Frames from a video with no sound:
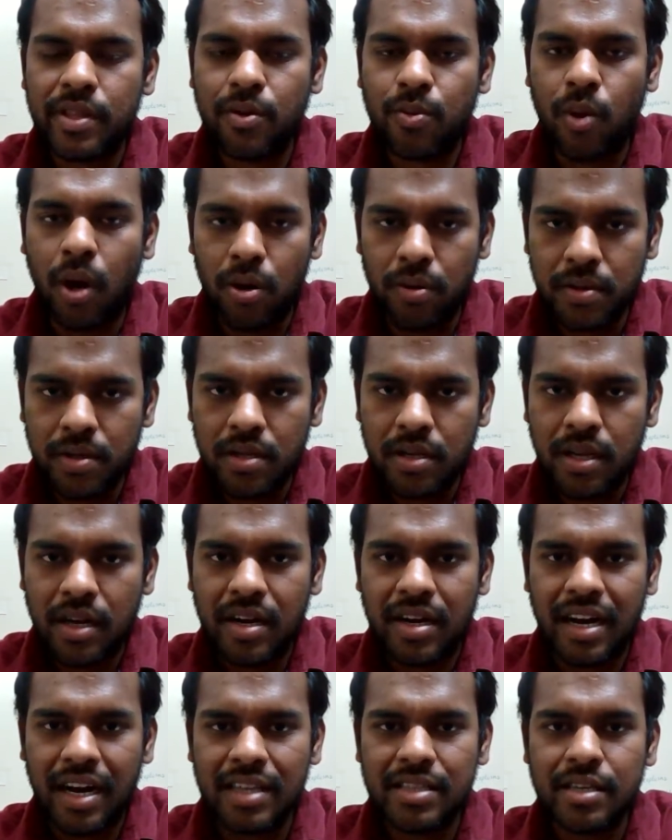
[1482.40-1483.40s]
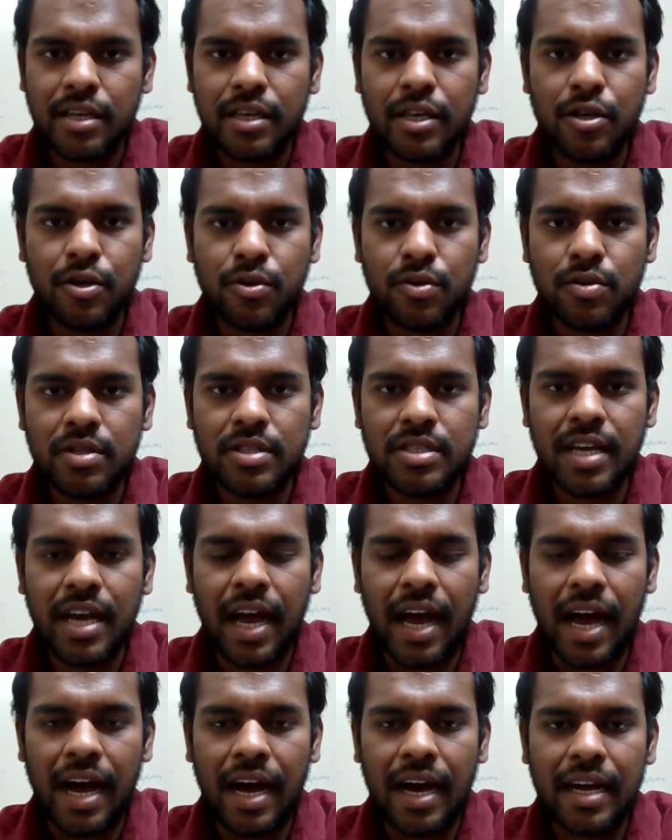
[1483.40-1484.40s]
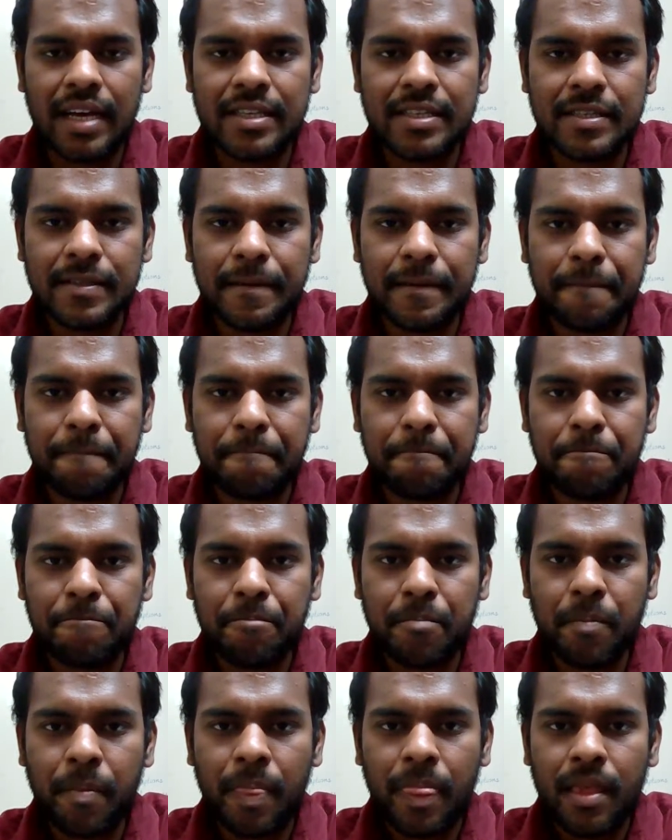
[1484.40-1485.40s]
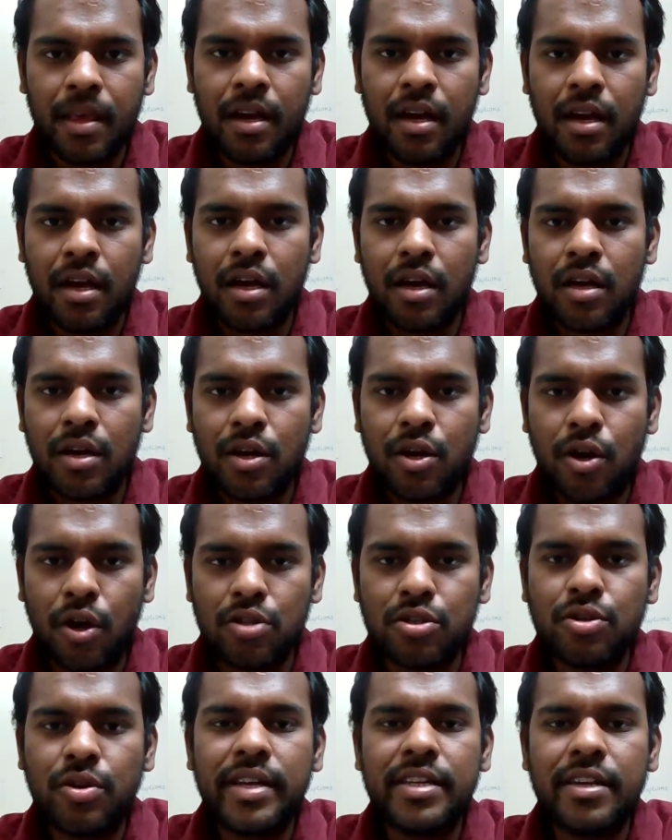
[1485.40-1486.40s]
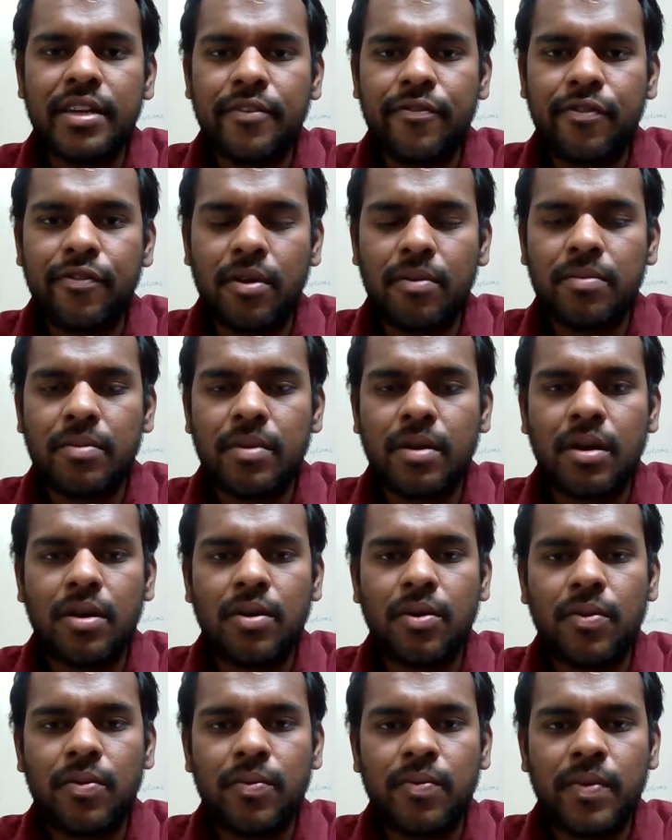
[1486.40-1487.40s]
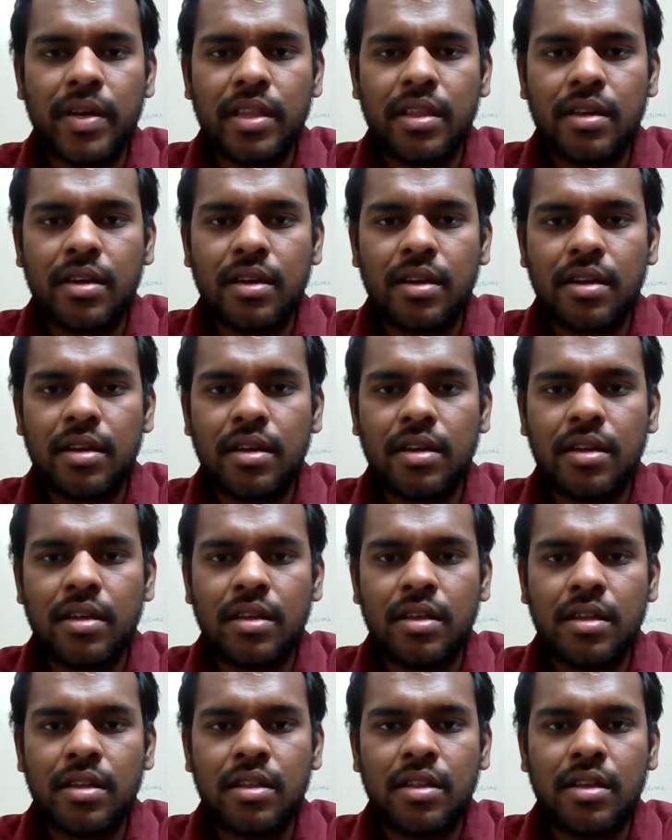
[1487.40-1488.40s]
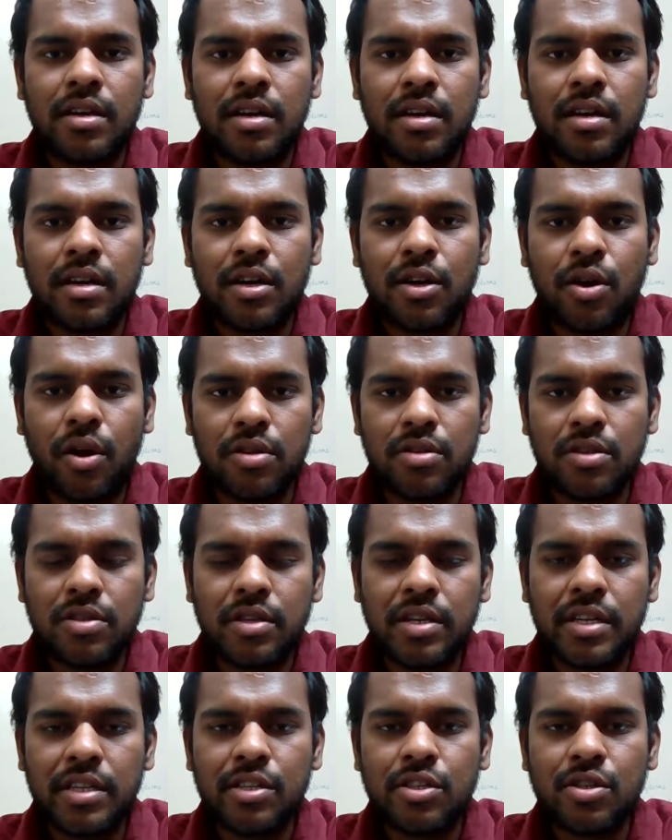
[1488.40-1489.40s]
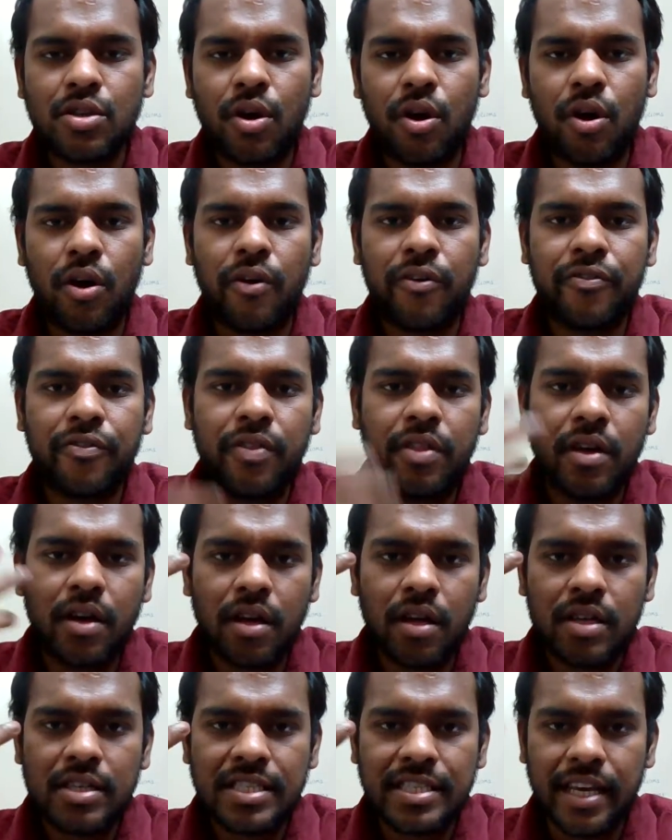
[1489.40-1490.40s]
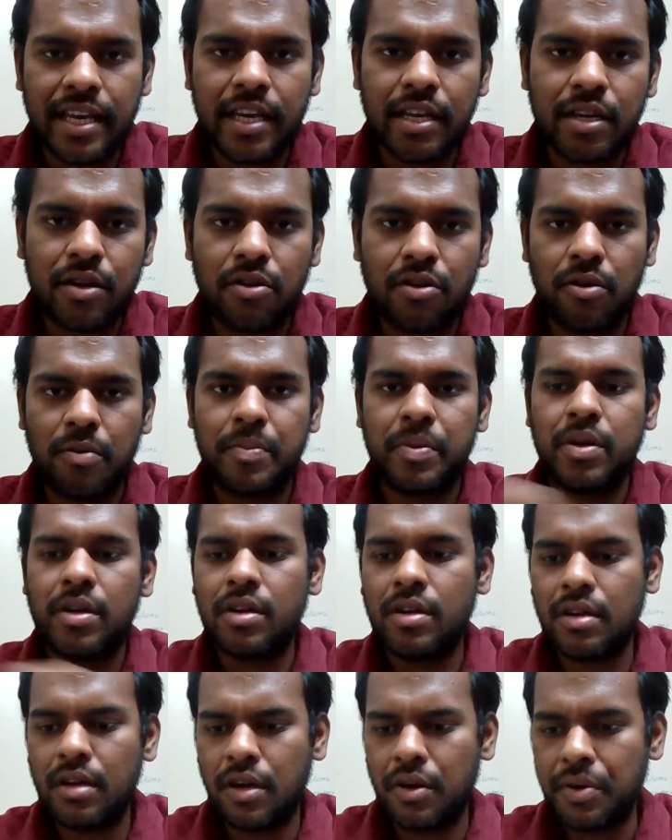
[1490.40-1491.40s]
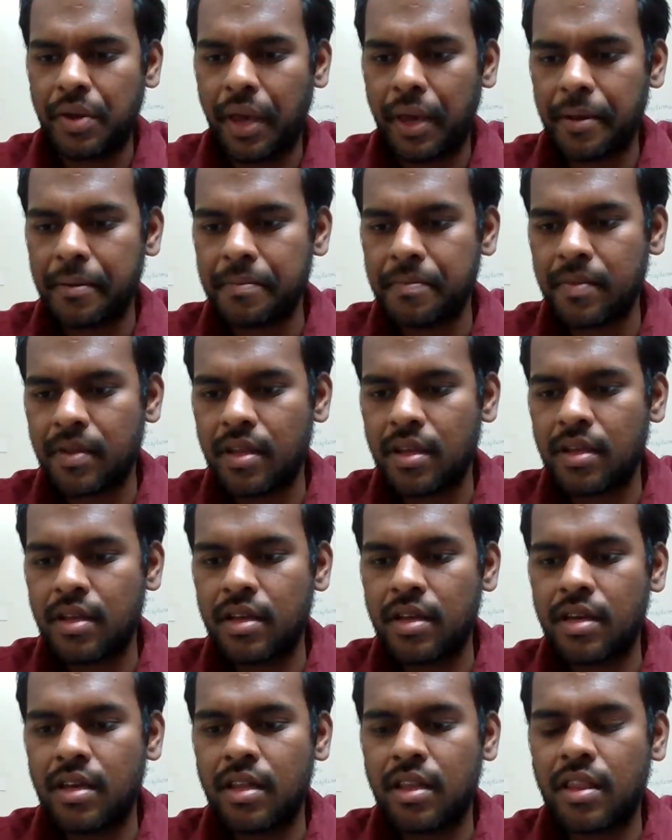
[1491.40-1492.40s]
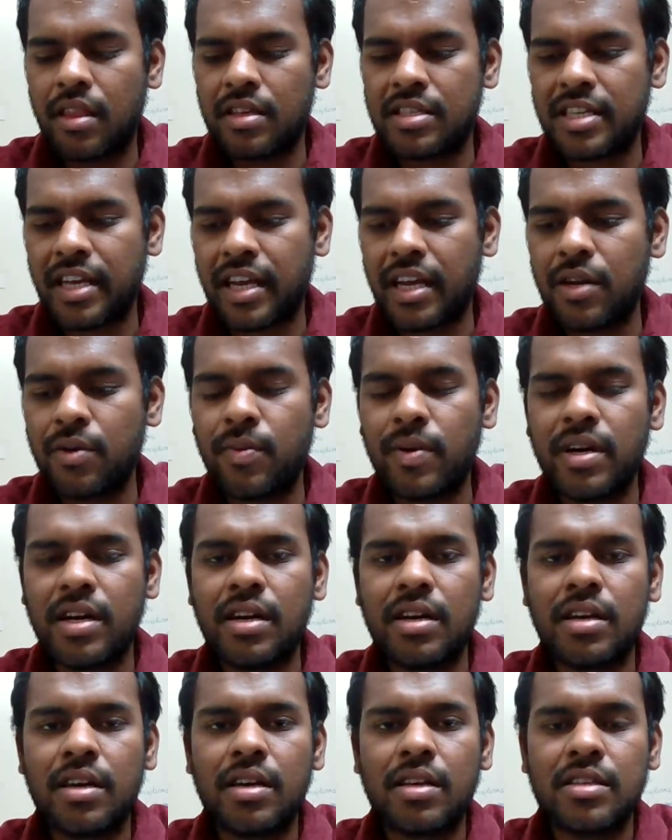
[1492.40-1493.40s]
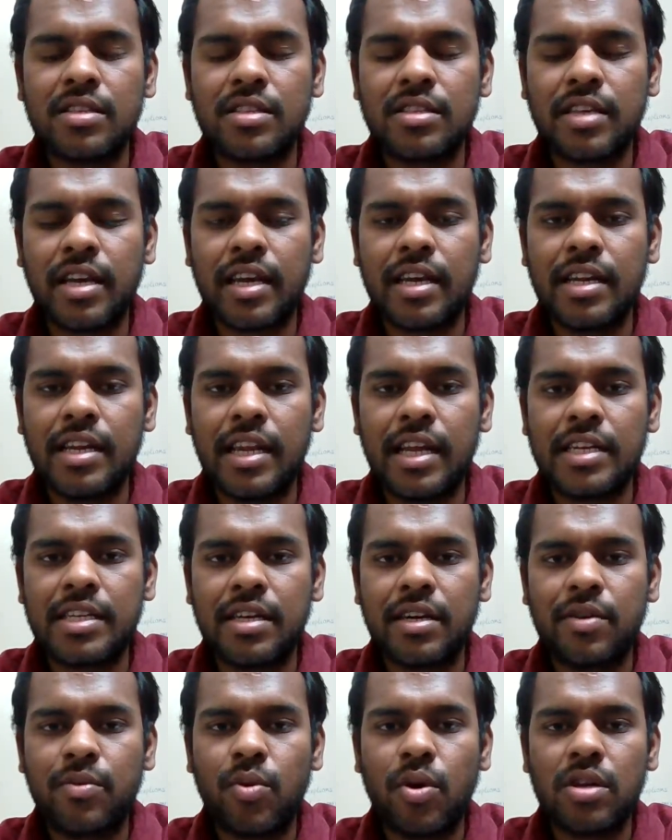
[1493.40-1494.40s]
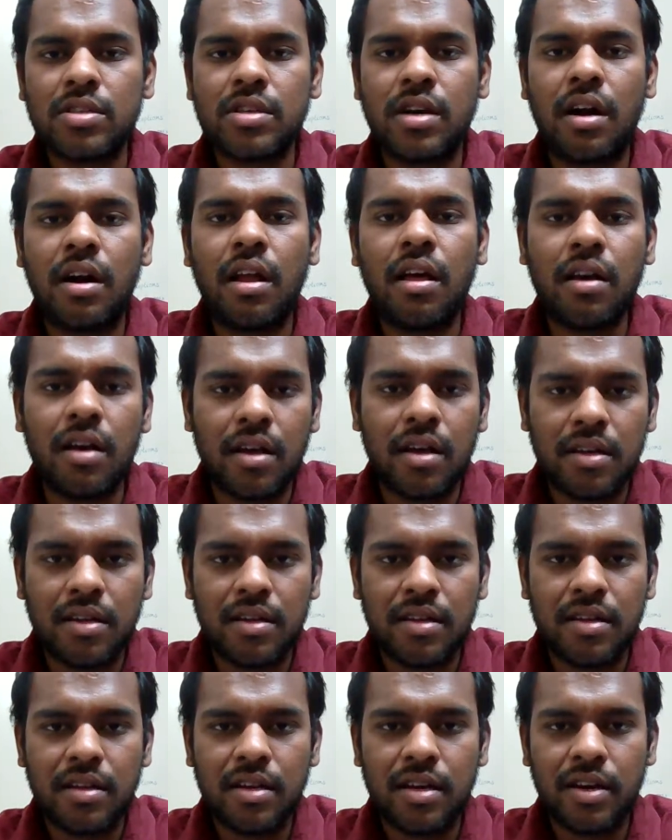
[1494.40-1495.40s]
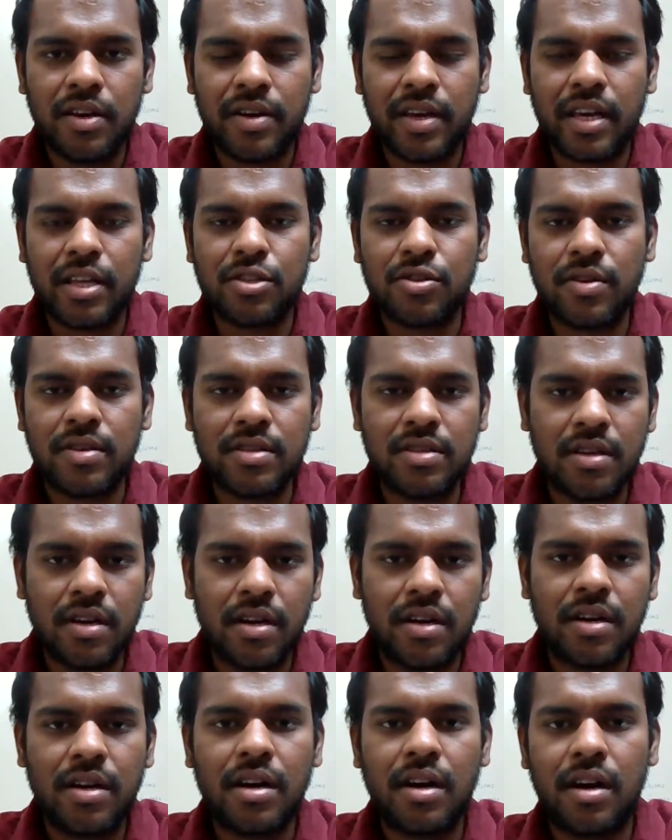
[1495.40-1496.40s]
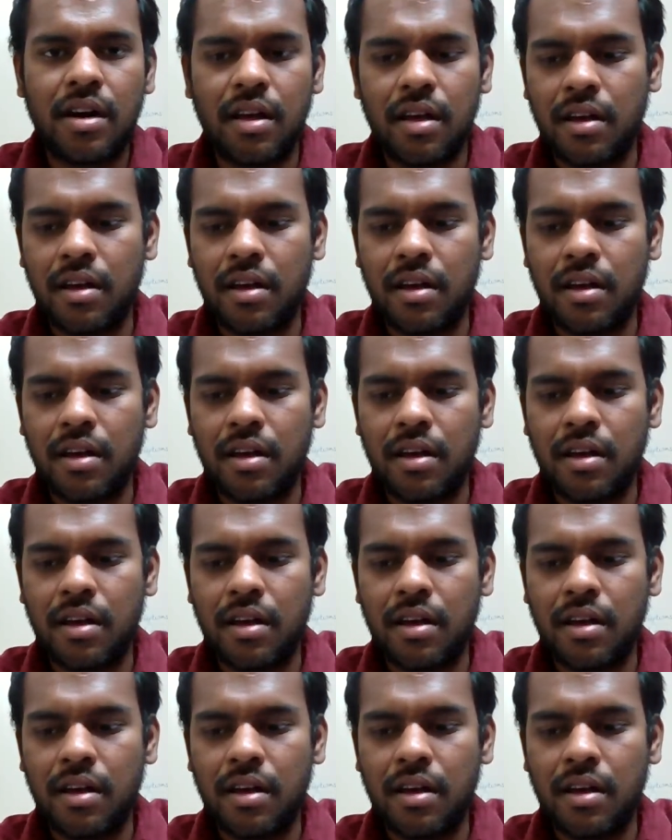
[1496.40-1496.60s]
vowel, rather used as conjugated form with the consonants of the second group. Okay, the second letter was ñ. Okay, nya,